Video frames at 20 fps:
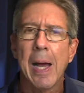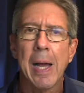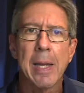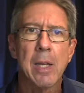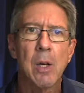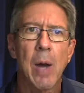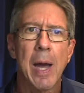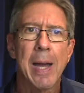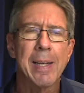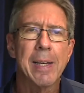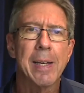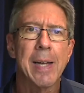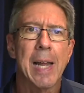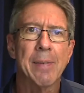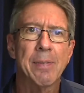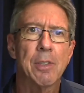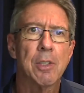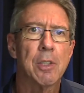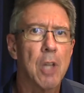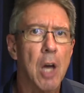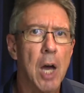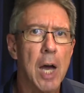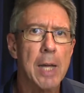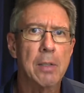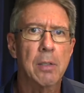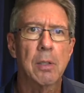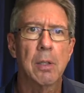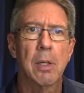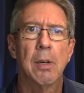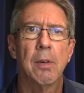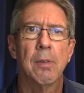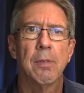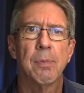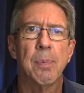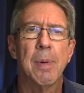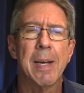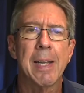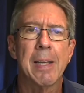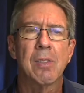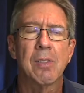I didn't have a lot of
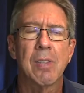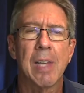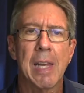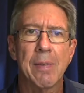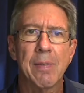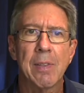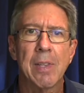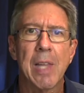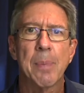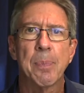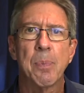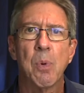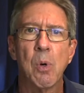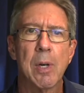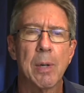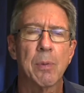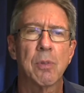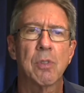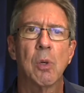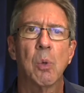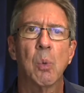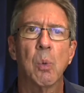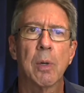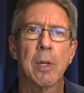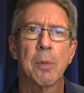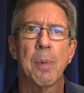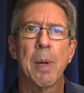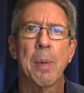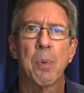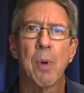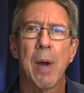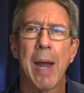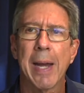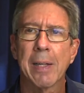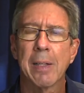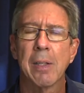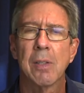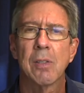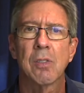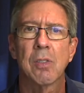money saved at that point. I was still working in my
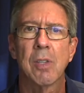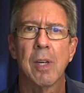practice.